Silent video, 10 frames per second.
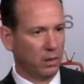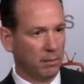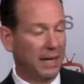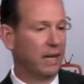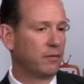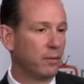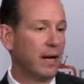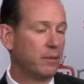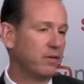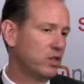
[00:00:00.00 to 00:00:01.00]
buy from
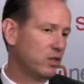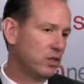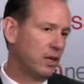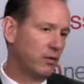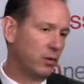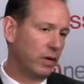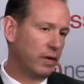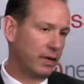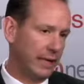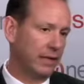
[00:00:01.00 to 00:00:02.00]
IP Vision
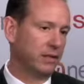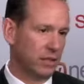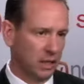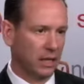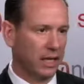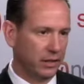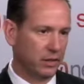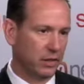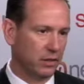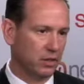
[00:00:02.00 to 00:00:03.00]
software is a
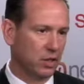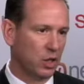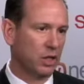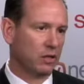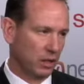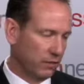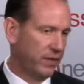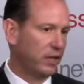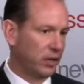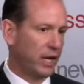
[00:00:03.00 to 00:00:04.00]
license to
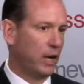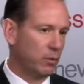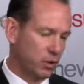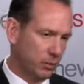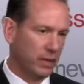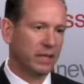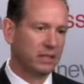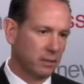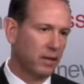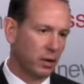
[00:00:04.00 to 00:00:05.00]
configure cameras and place
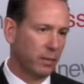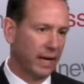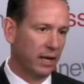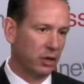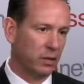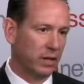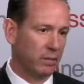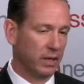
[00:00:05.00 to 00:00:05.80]
them under management.